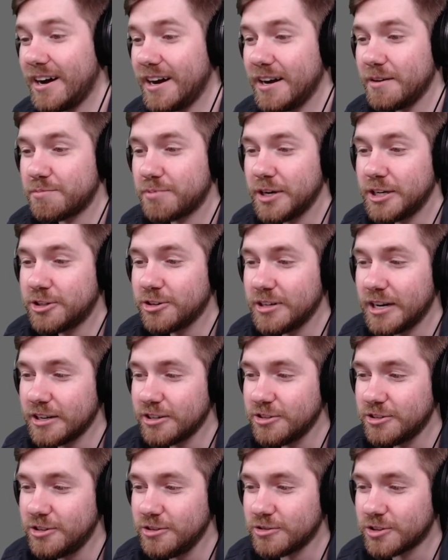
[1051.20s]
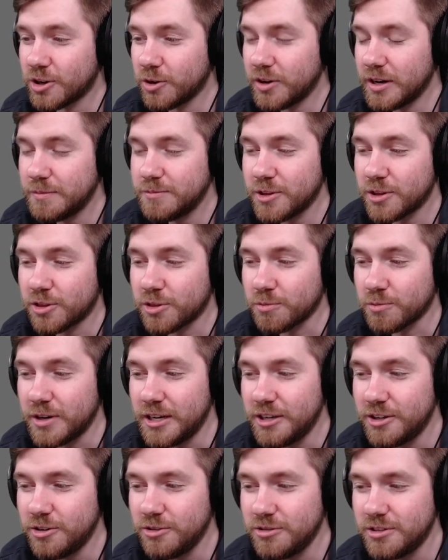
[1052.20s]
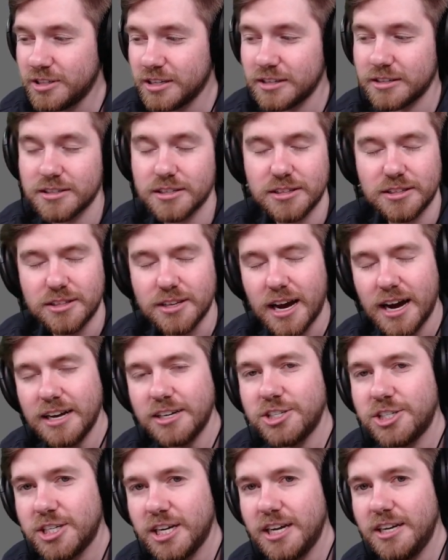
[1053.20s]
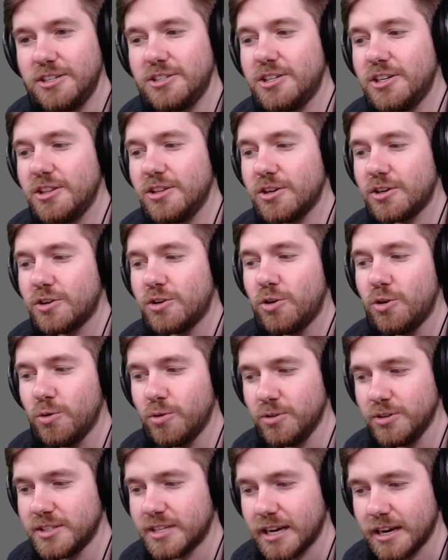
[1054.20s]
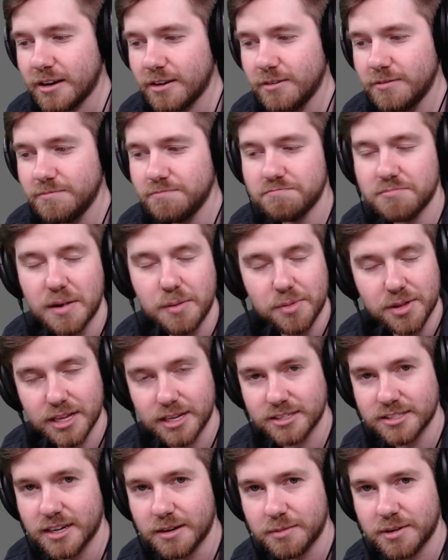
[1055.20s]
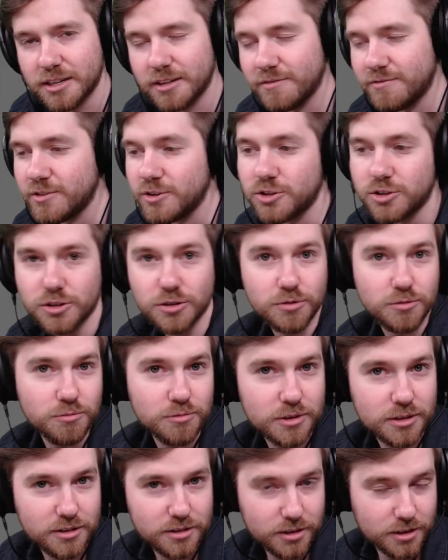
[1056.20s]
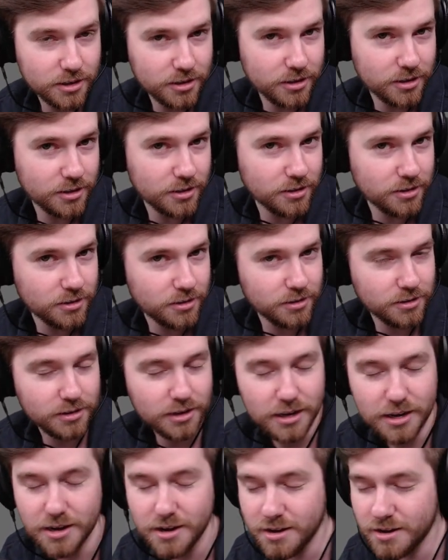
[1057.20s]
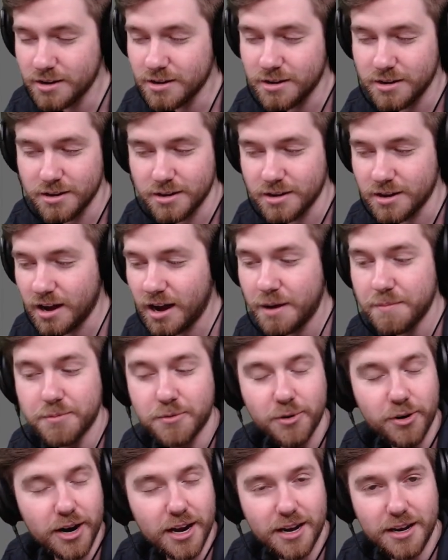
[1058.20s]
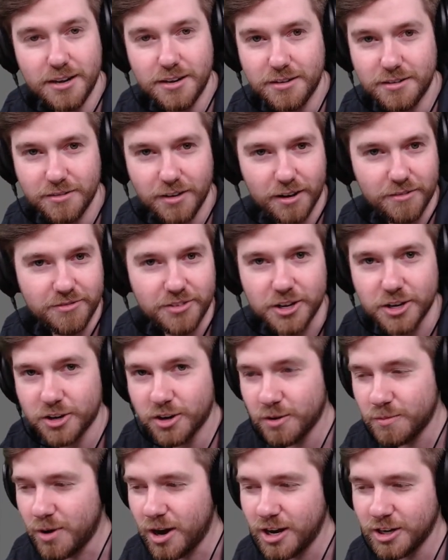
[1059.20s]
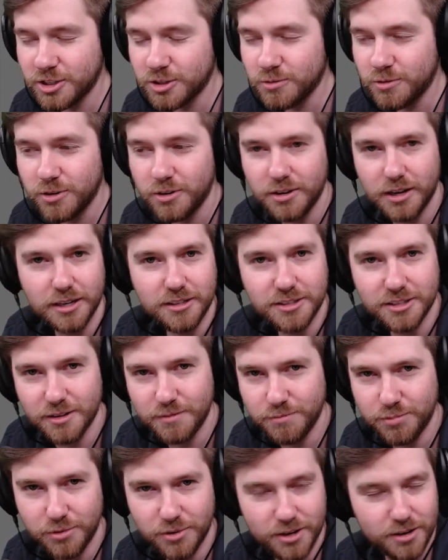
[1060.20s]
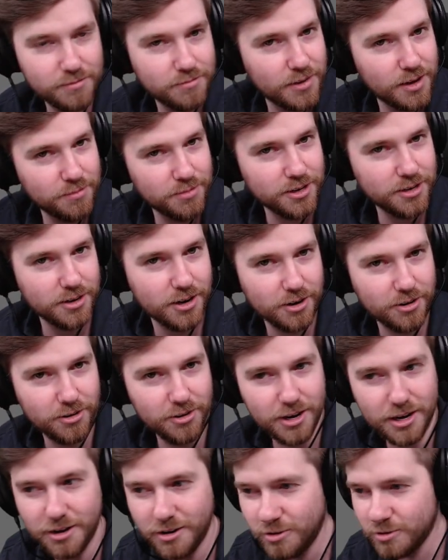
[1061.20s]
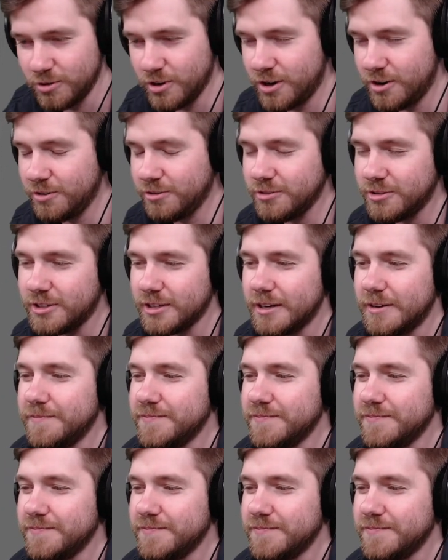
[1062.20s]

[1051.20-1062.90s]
Patriot Exosuit's going up to 3 uses, not changing the cooldown. Maybe that's coming in the future with a upgrade, a vehicle module at some point, maybe Arrowhead, who knows?